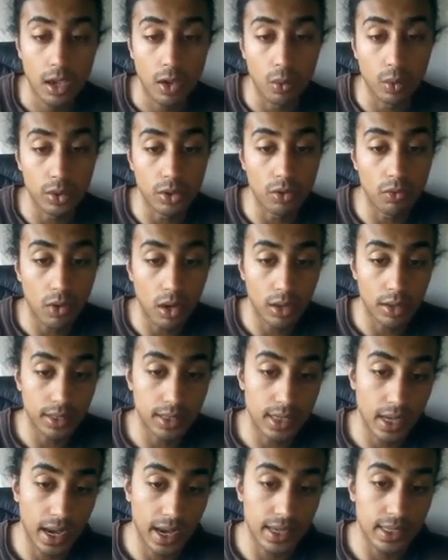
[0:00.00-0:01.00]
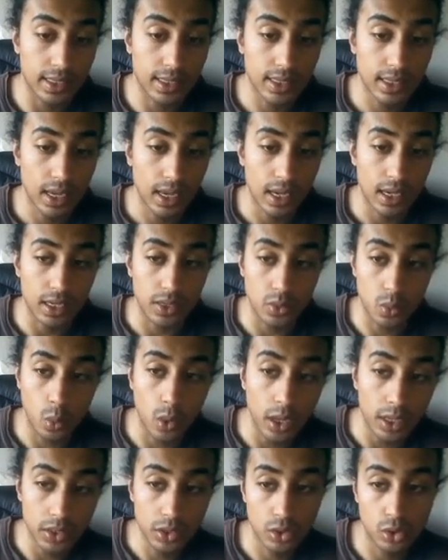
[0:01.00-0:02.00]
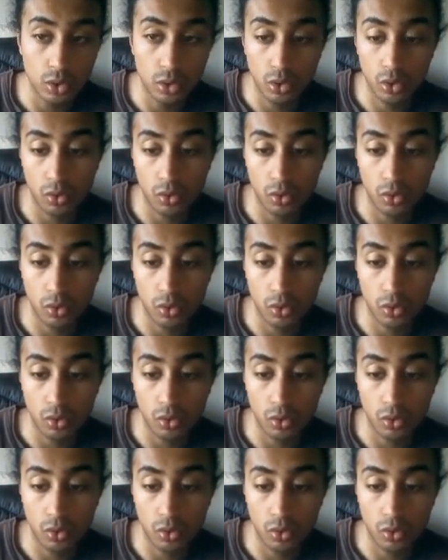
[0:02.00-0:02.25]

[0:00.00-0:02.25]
when you roll a dice is 1, 2,